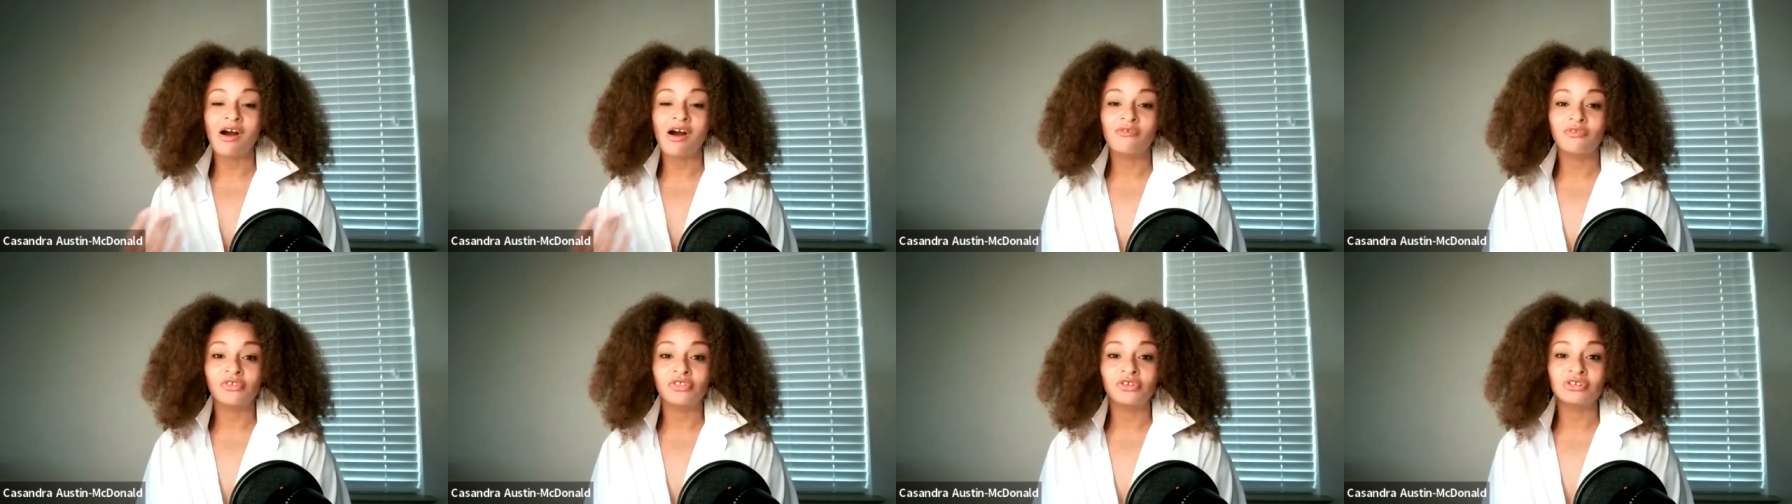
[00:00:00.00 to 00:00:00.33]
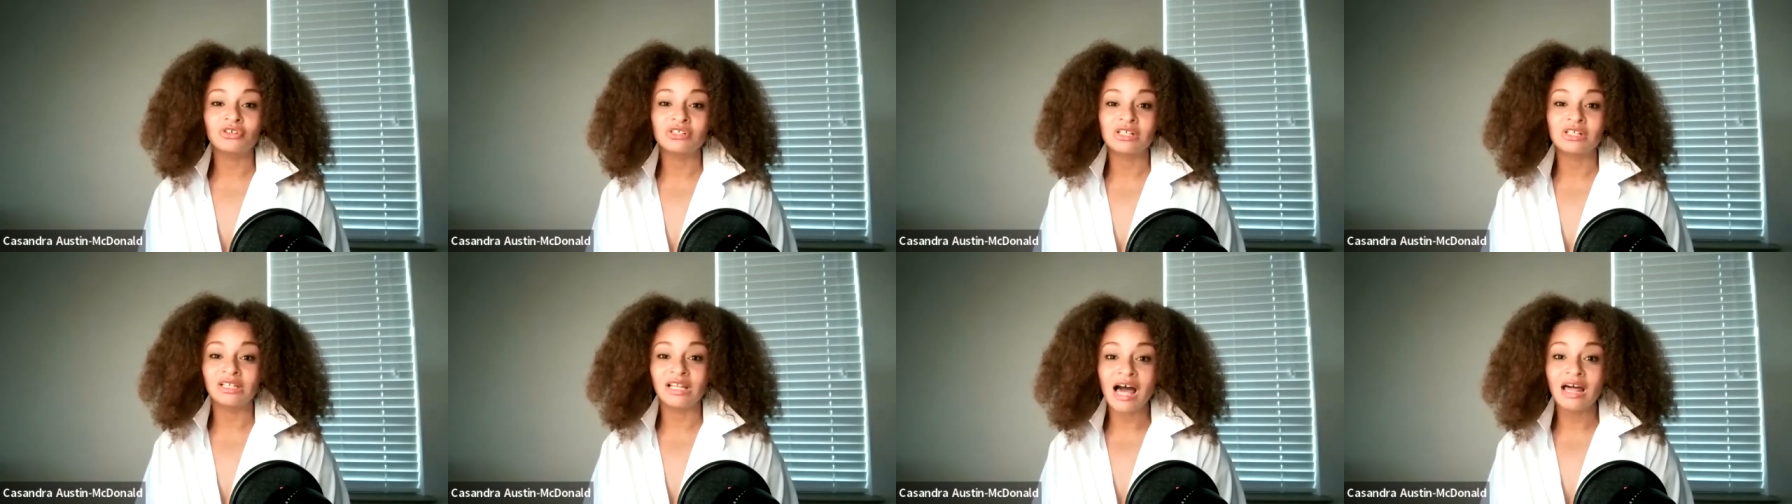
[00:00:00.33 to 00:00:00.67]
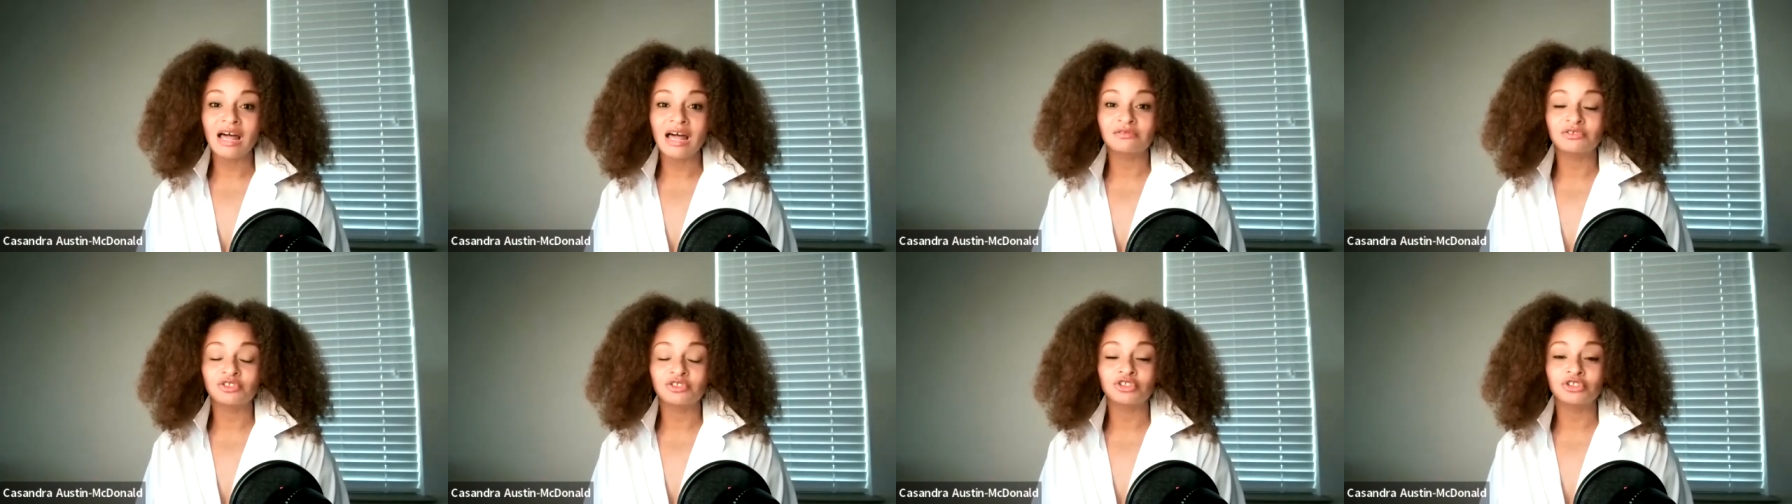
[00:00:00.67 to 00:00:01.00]
However, there's a
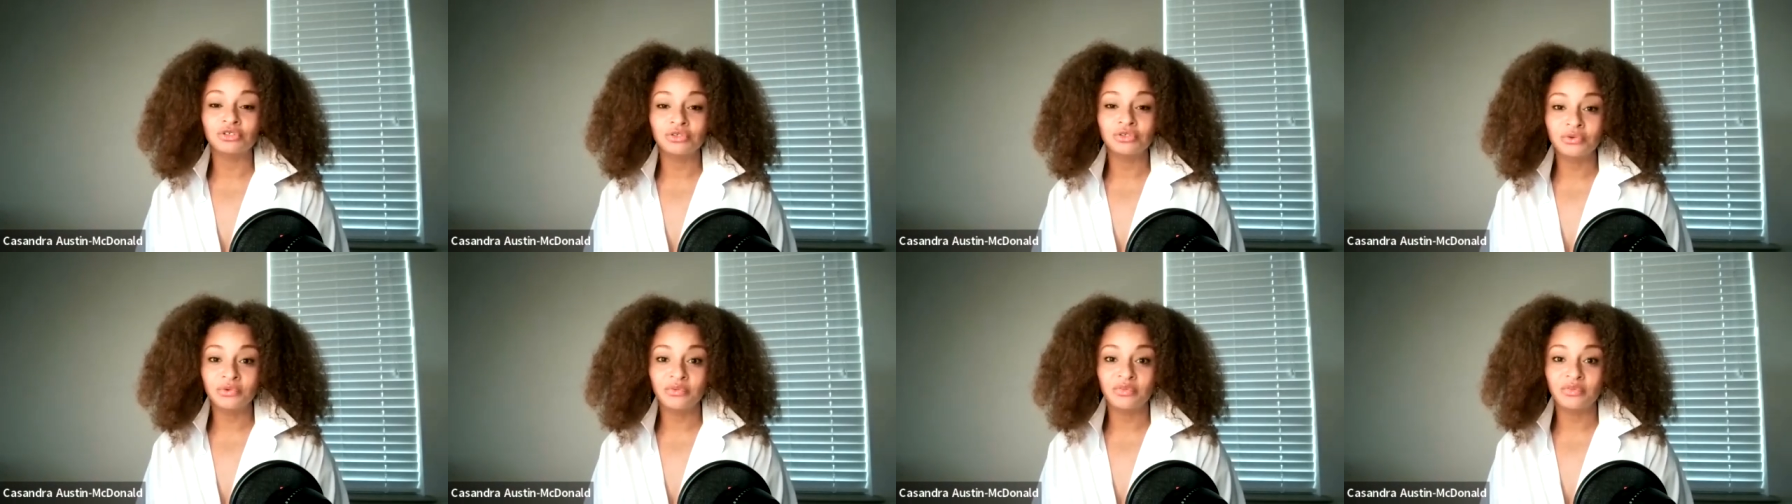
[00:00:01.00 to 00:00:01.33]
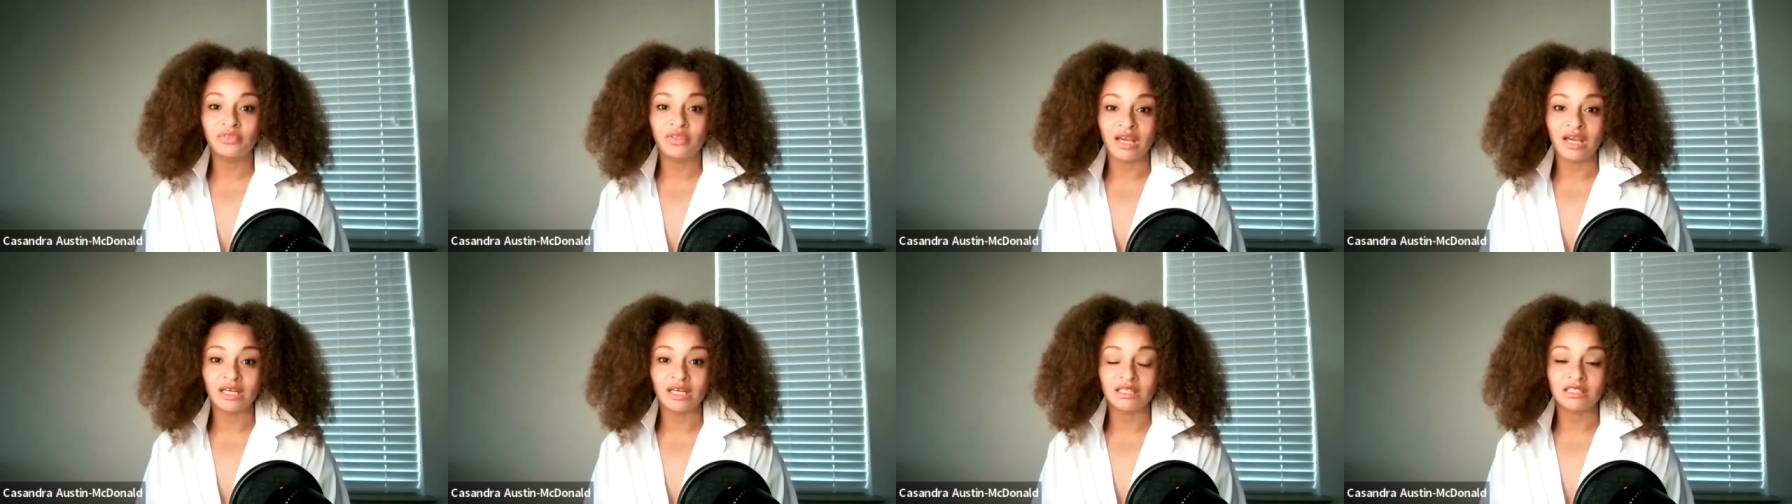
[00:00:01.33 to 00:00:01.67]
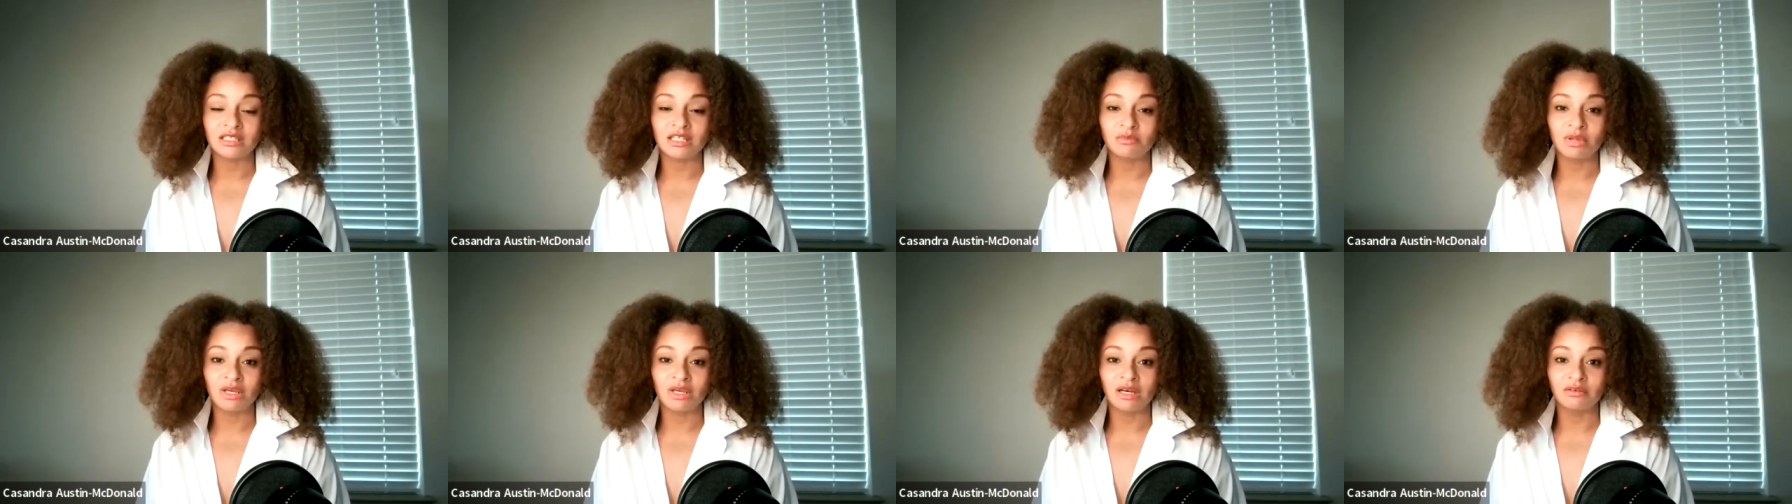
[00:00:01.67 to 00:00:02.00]
lot of truth that
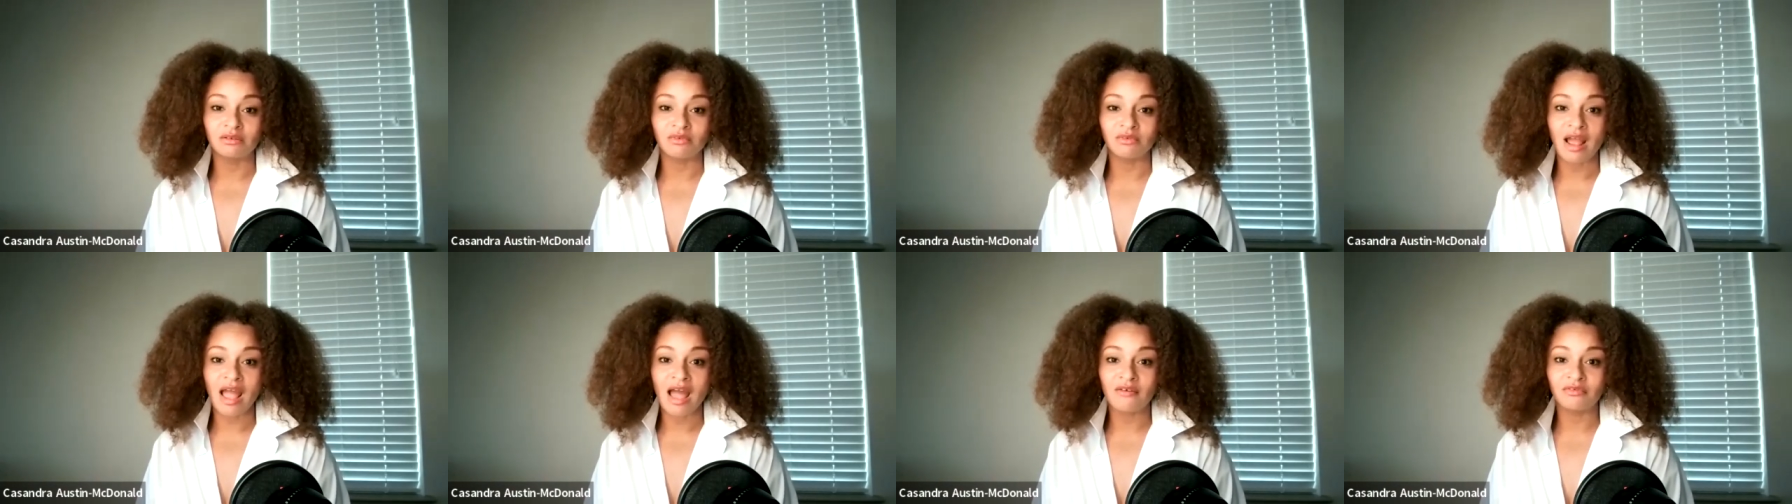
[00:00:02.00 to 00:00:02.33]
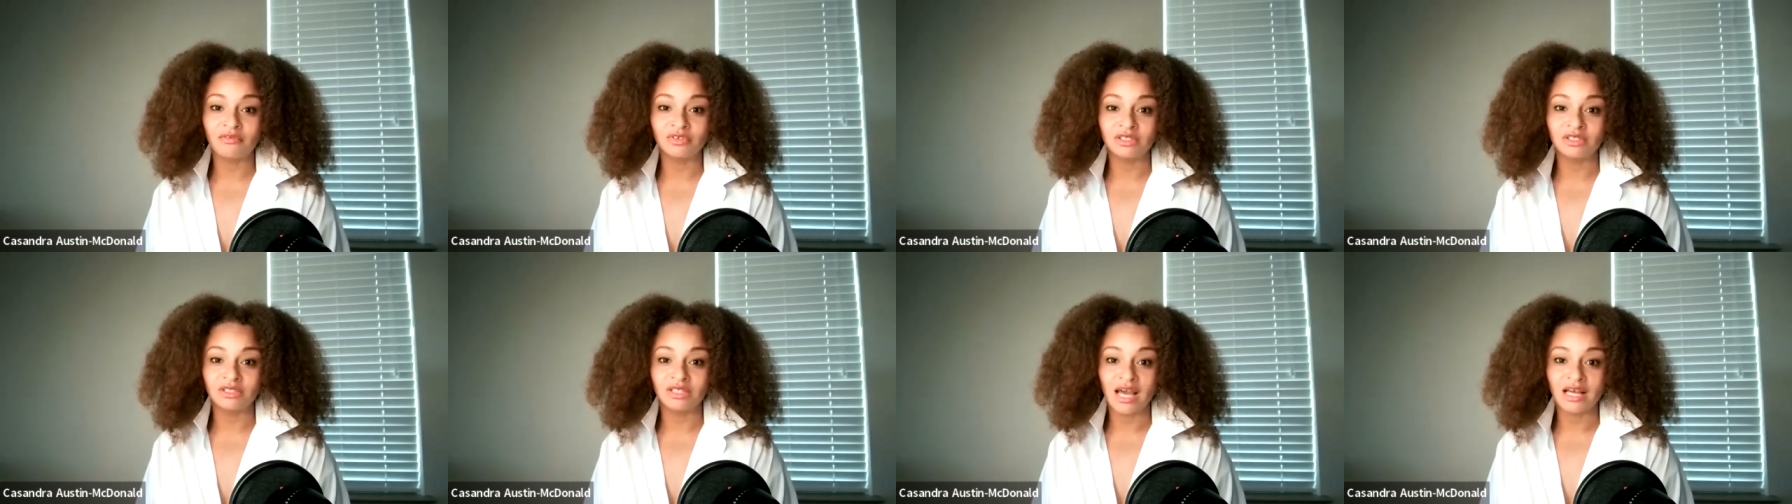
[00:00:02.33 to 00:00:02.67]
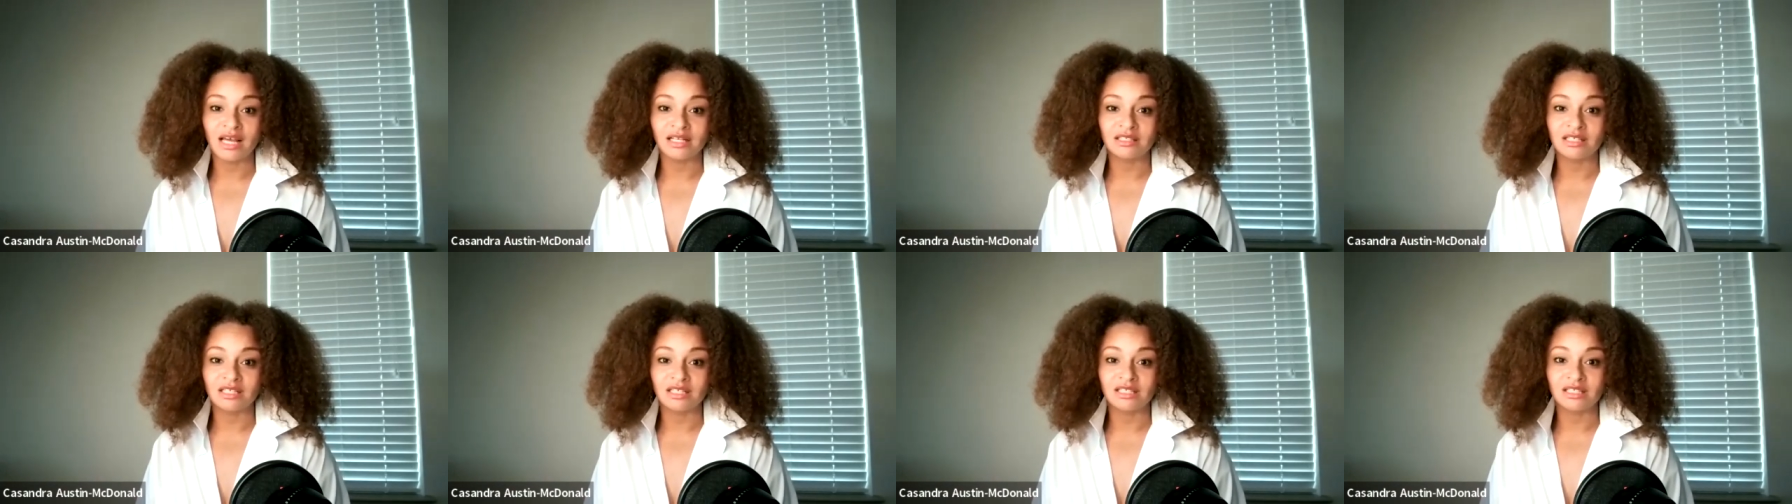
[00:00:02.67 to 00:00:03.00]
gets to be unraveled in
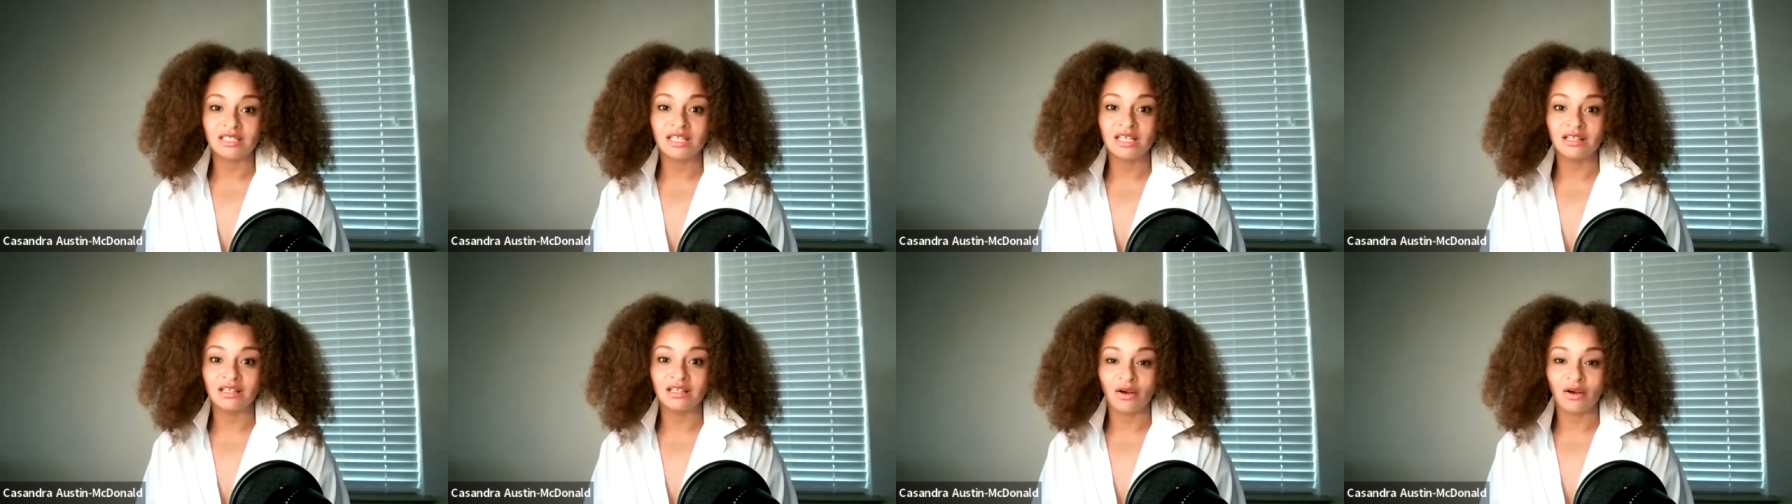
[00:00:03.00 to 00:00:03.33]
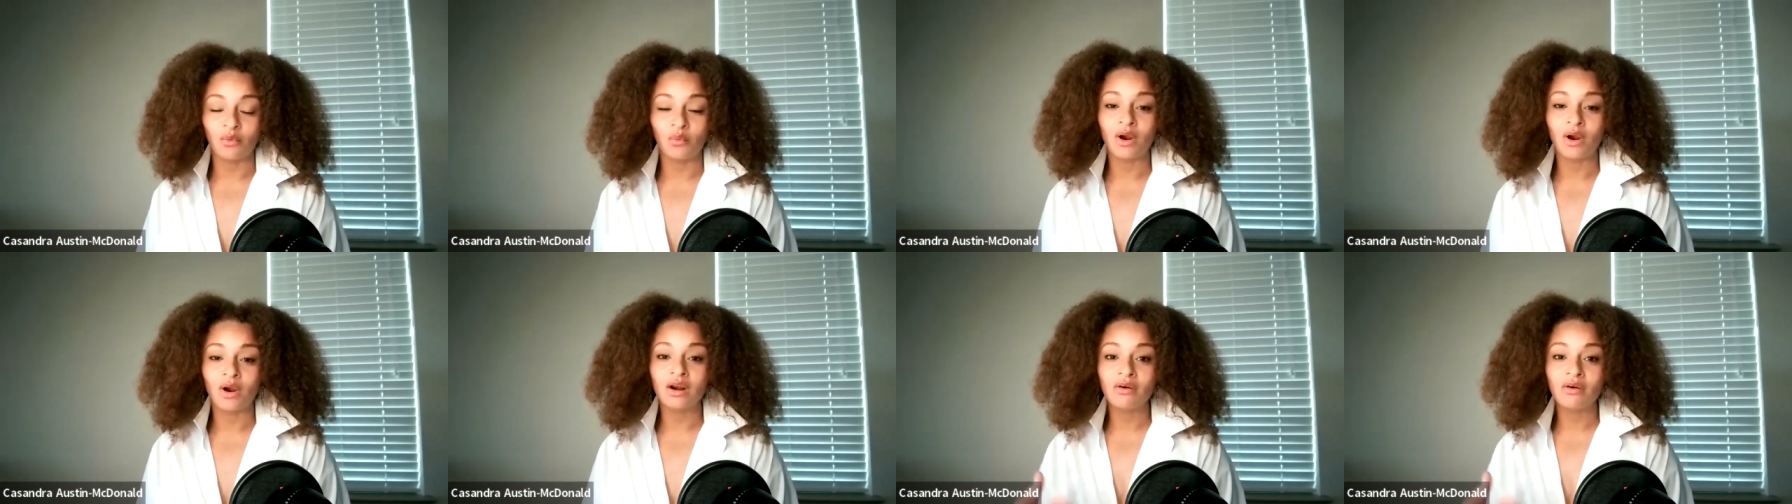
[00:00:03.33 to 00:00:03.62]
that to see like,